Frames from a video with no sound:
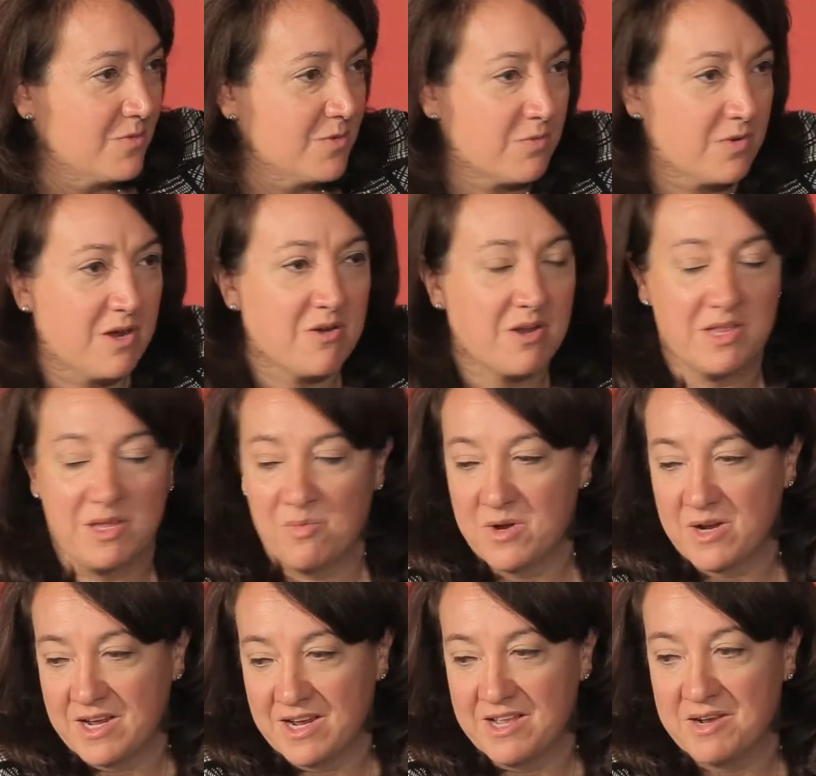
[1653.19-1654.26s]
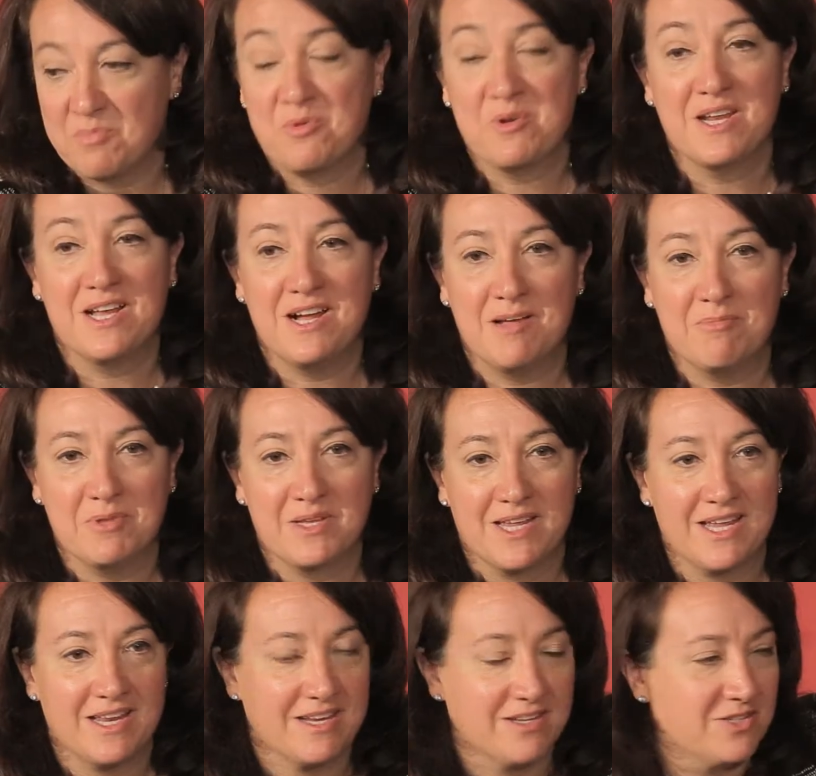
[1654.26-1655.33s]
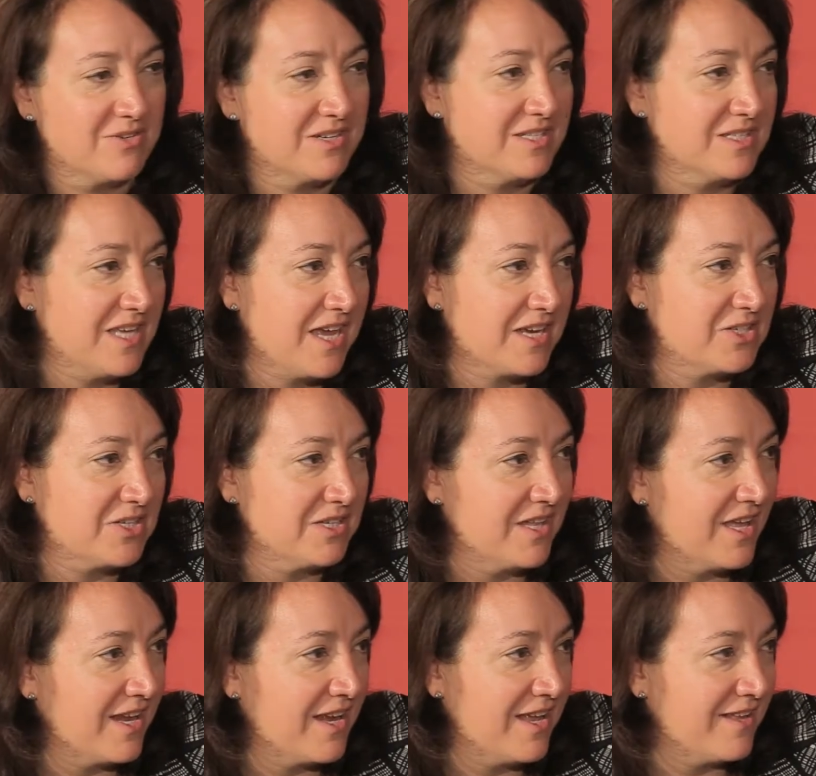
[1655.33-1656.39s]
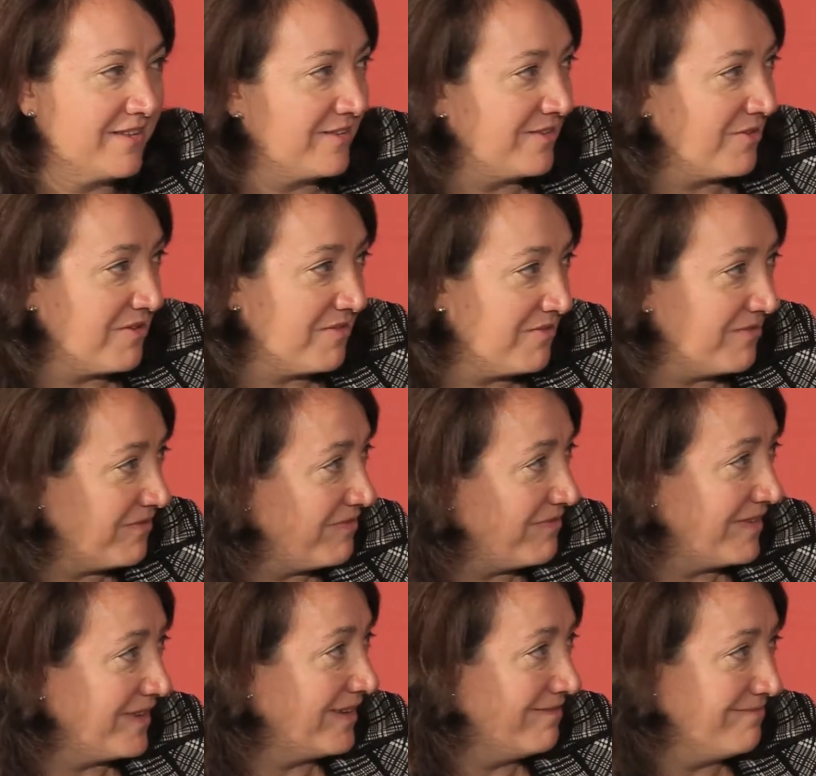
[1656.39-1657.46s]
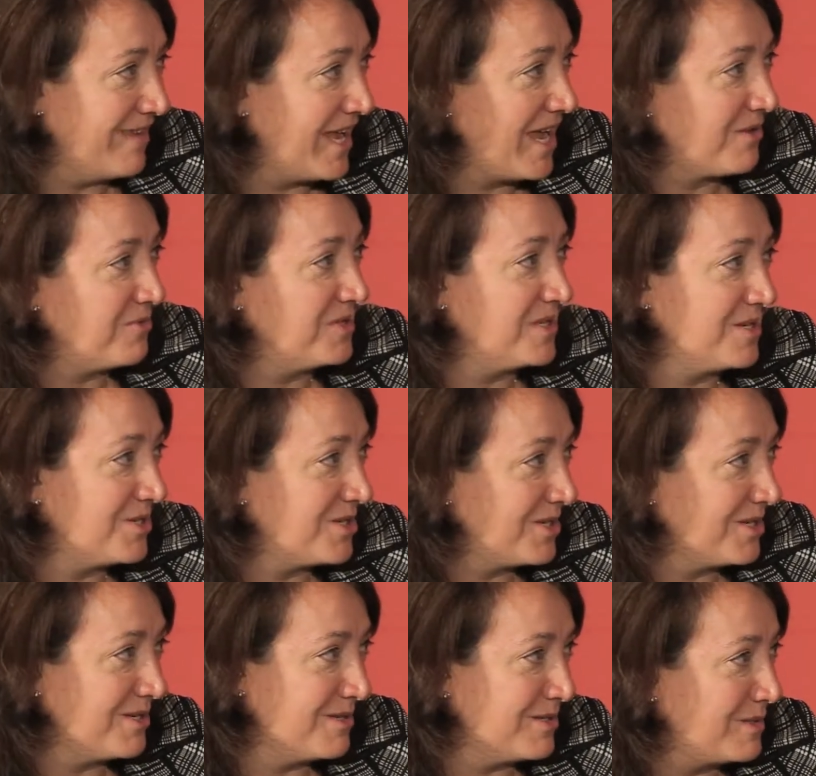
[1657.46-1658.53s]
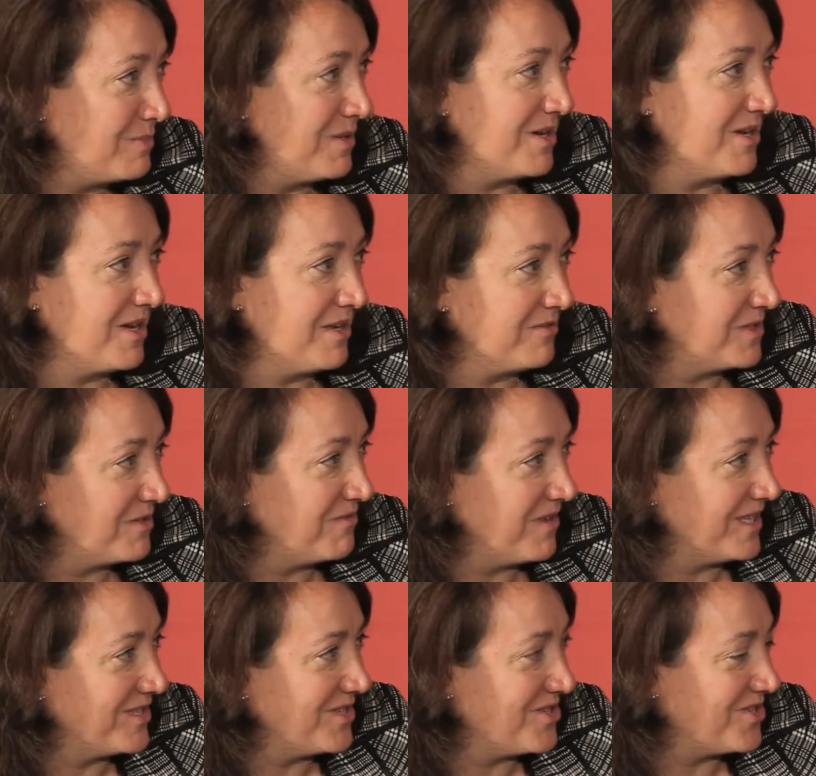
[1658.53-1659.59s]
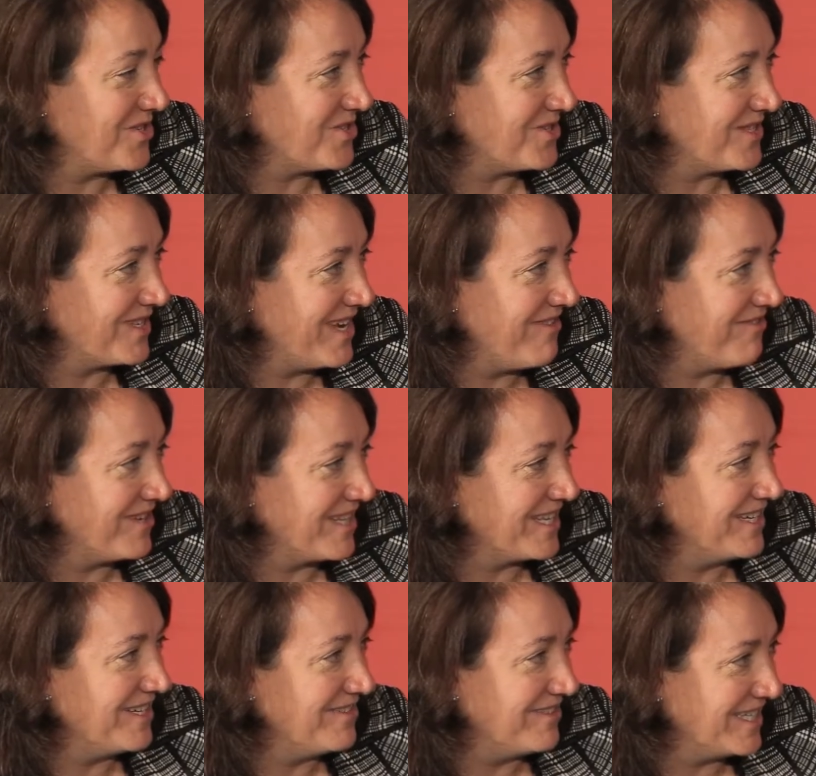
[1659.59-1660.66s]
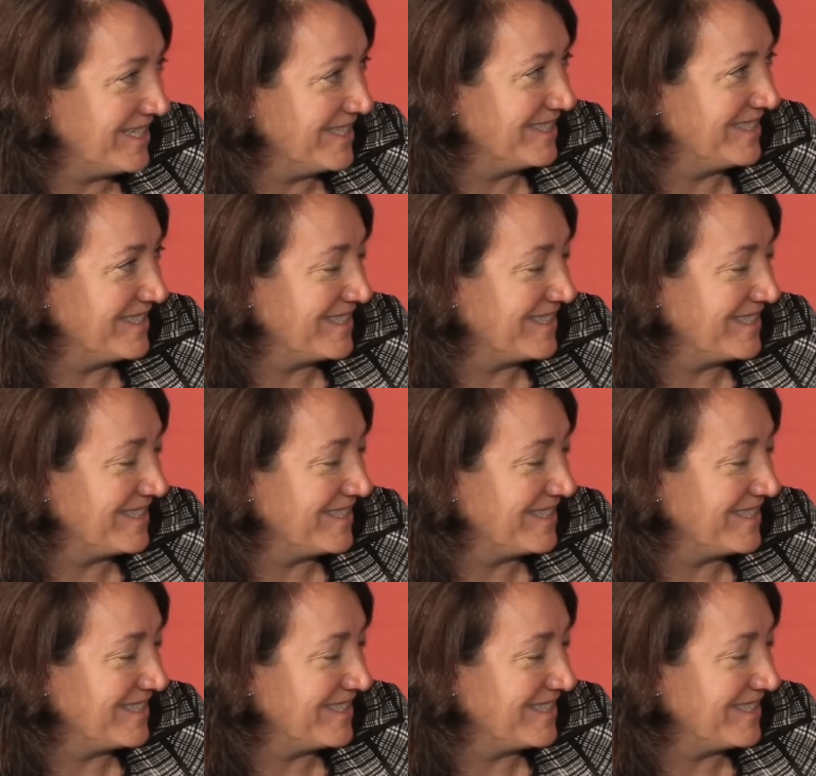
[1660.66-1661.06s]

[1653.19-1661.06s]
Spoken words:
we're currently working on a pretty complicated transaction that has sort of acquisitions, spin-offs, divestitures, everything going on.